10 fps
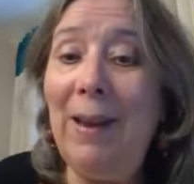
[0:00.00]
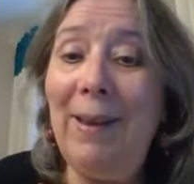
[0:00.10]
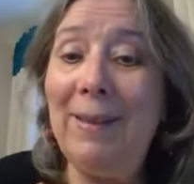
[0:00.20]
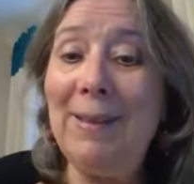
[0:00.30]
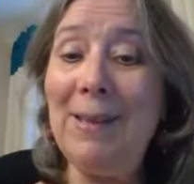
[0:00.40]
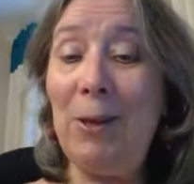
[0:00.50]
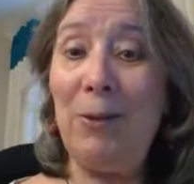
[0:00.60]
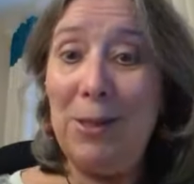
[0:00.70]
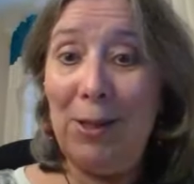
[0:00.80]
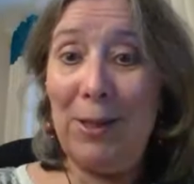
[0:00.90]
and so
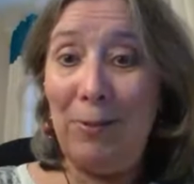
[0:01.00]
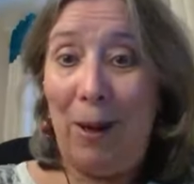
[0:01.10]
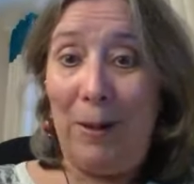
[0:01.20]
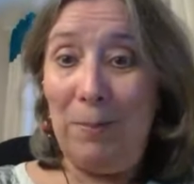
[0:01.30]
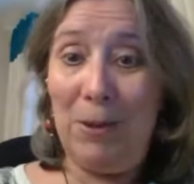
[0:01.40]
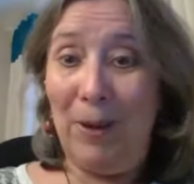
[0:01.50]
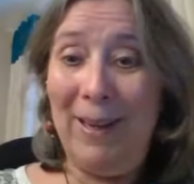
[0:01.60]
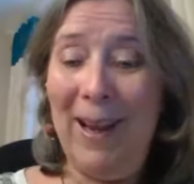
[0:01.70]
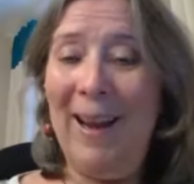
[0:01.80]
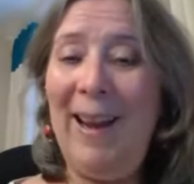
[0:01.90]
it's just right in between.